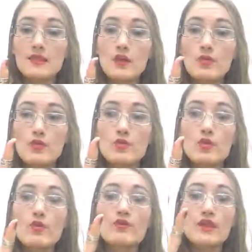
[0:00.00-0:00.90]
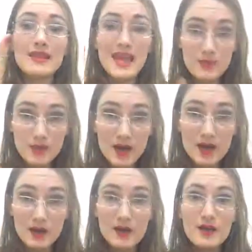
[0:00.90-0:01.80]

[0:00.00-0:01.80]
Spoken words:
that remove the labia,